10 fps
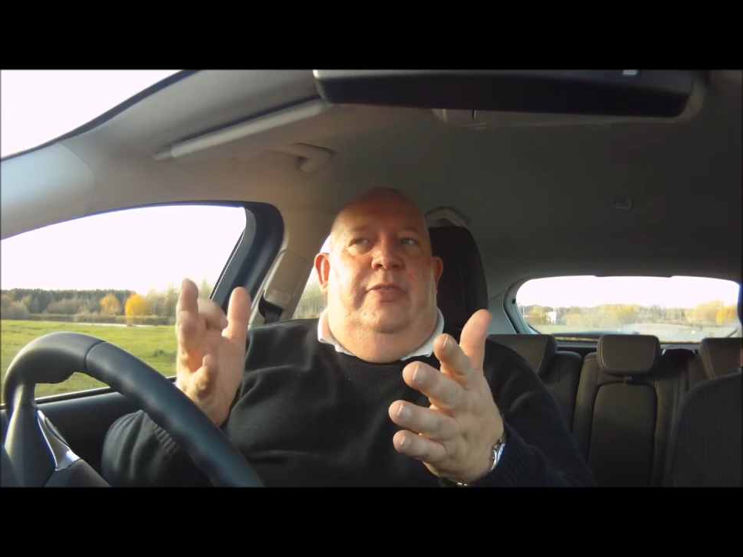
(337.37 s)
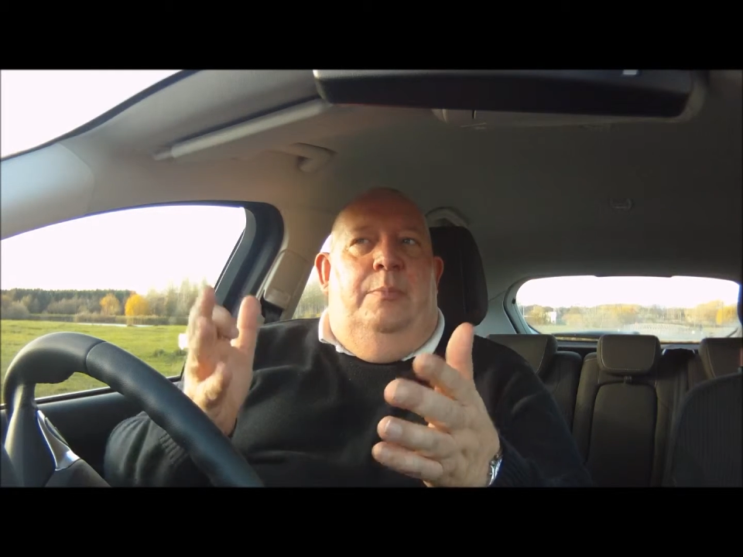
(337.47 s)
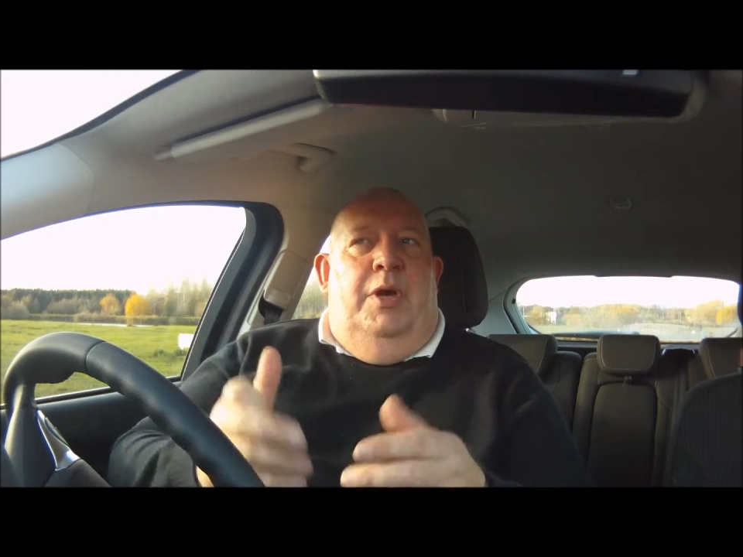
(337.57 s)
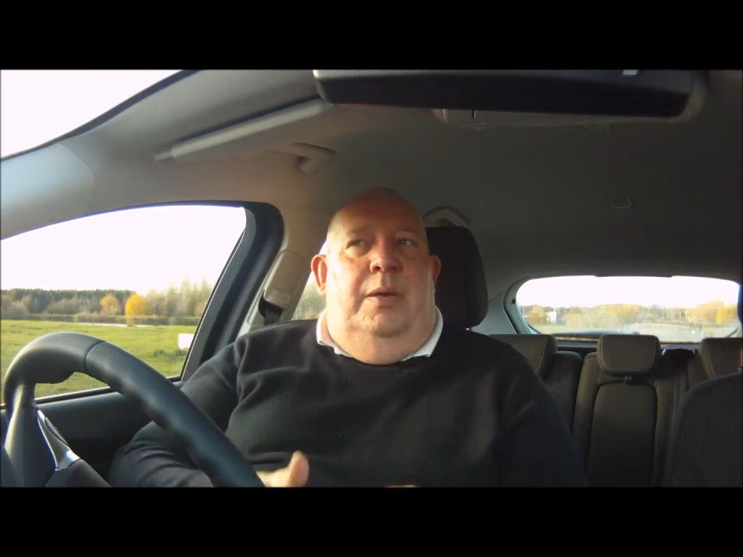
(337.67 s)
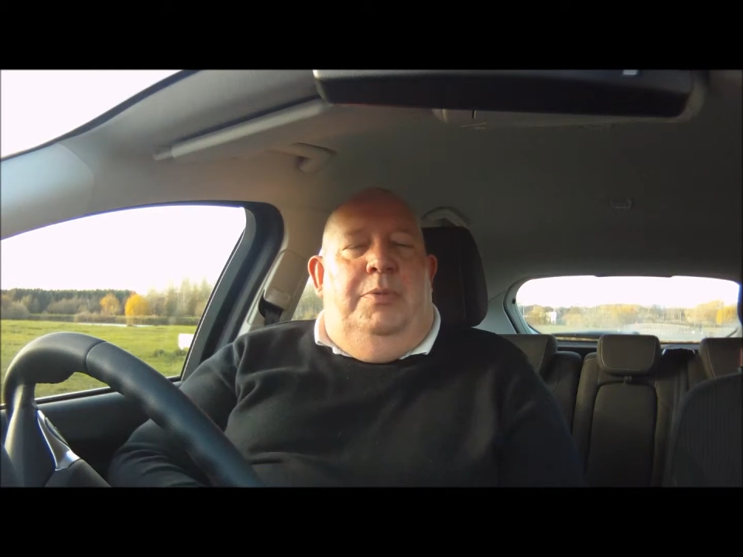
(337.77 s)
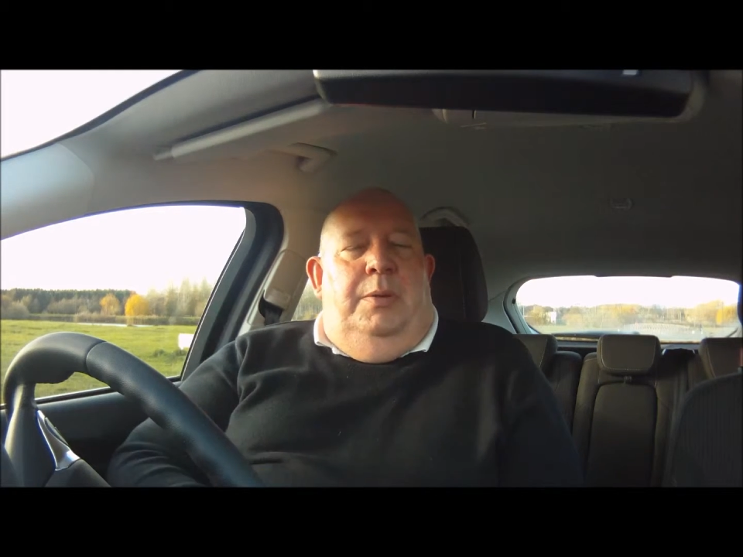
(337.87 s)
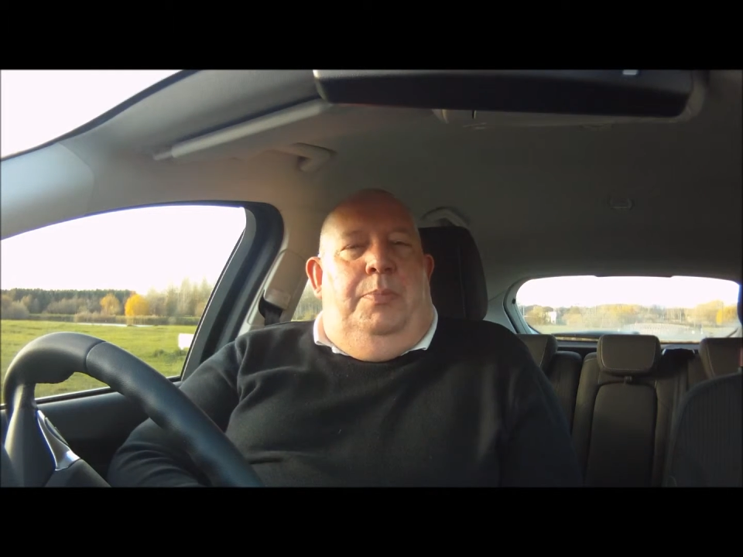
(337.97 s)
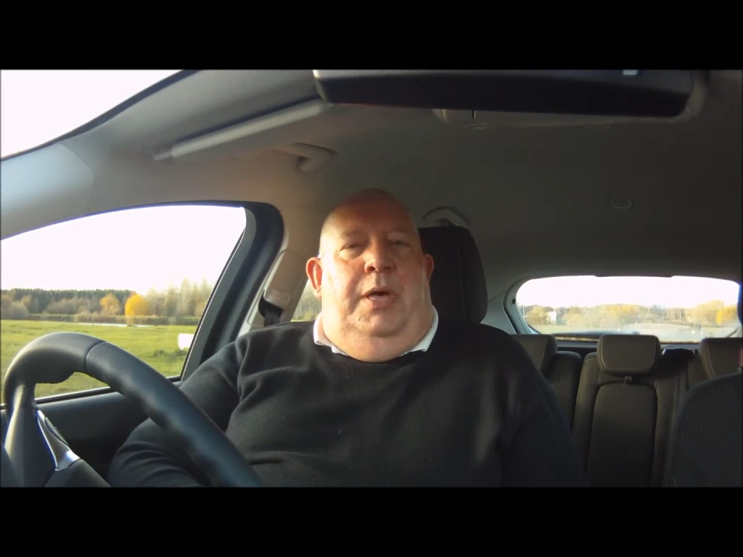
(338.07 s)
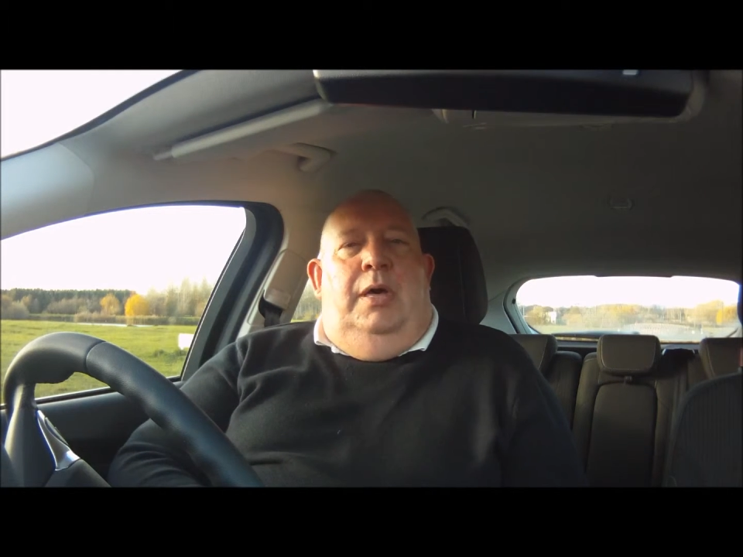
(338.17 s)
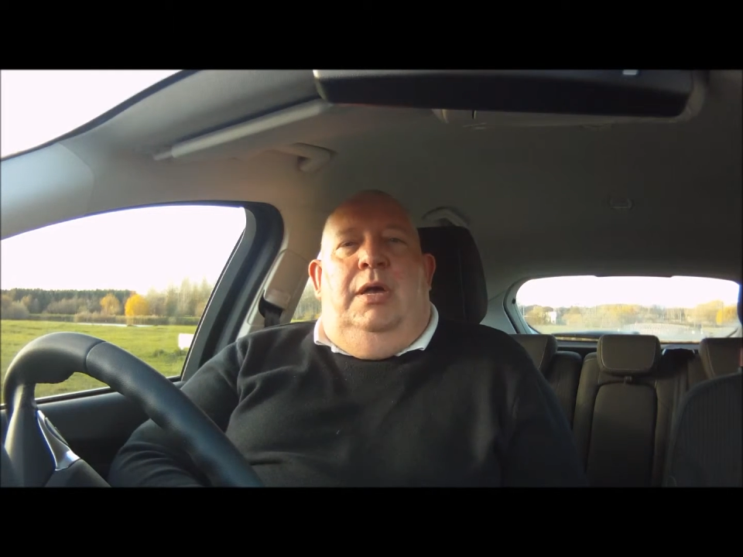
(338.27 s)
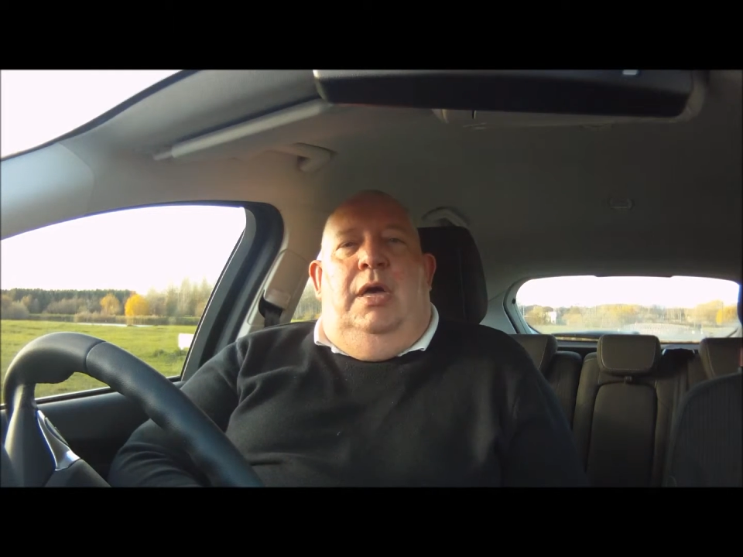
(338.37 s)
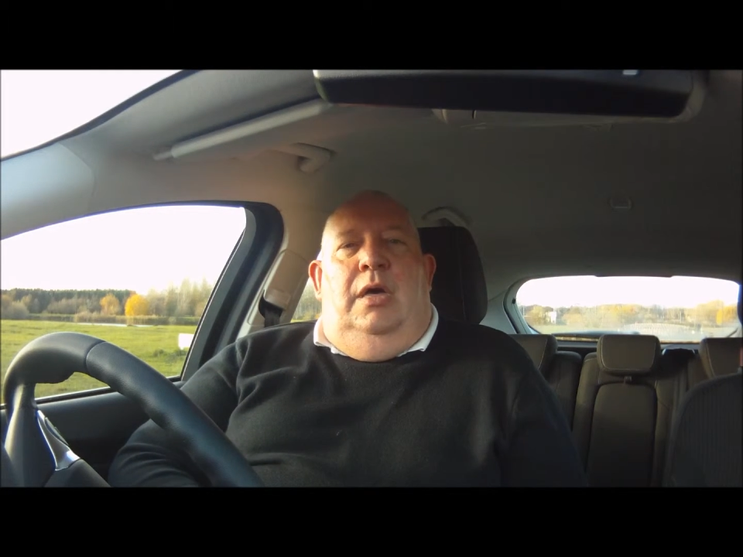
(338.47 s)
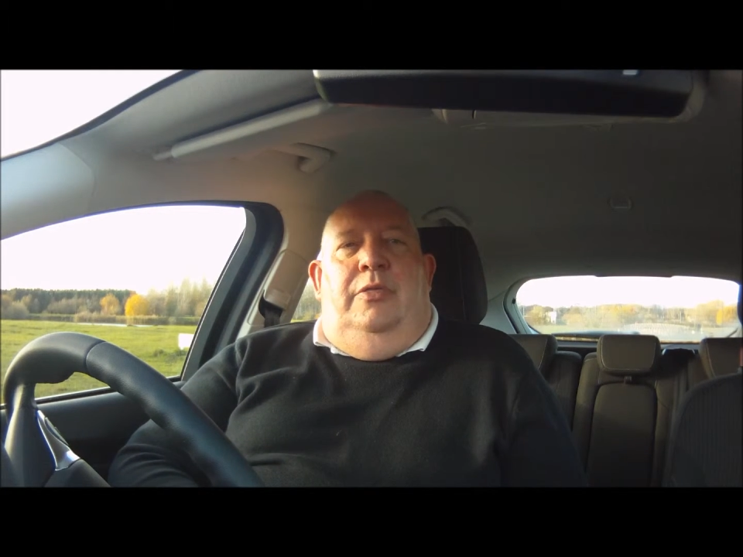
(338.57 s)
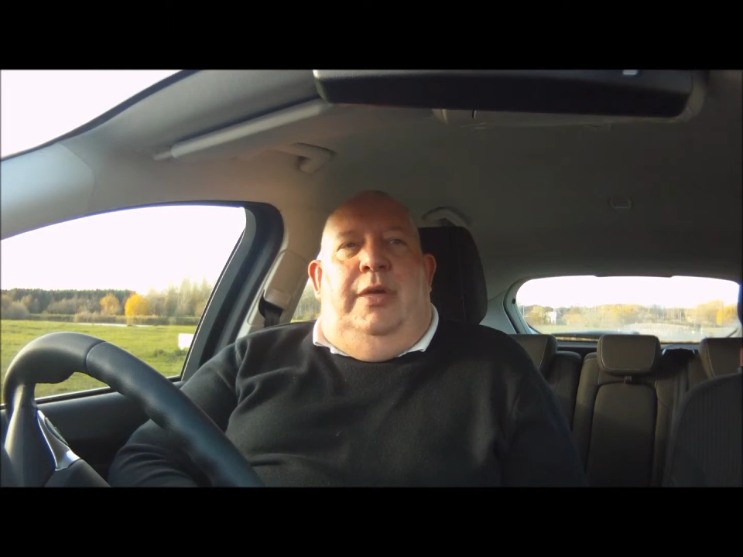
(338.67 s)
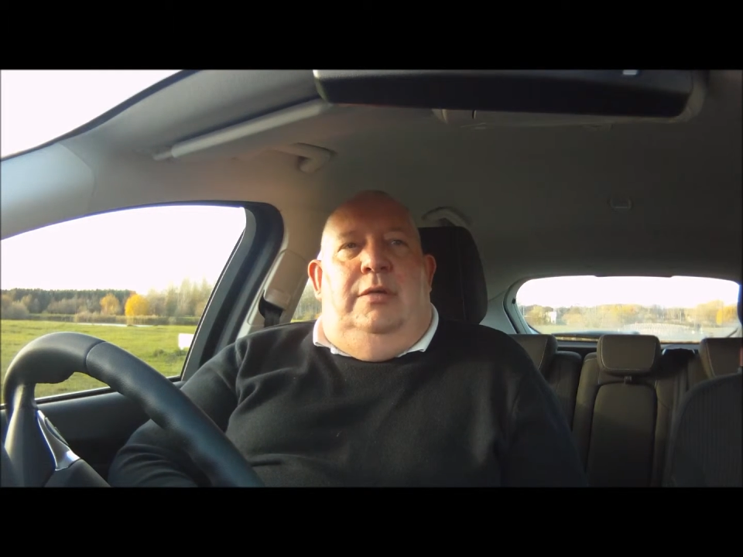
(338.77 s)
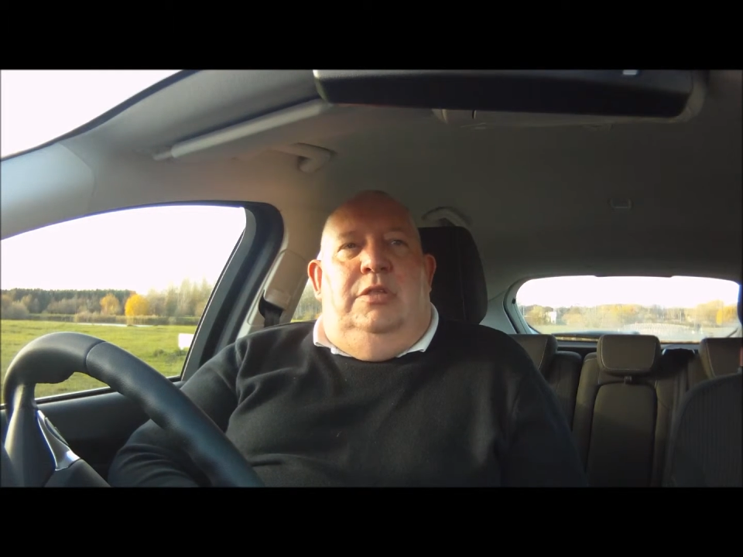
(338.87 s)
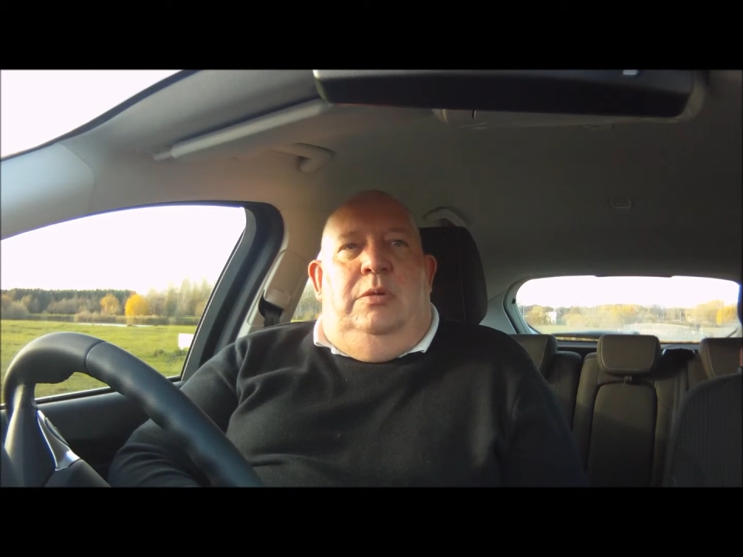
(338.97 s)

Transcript: There might be a parked car there,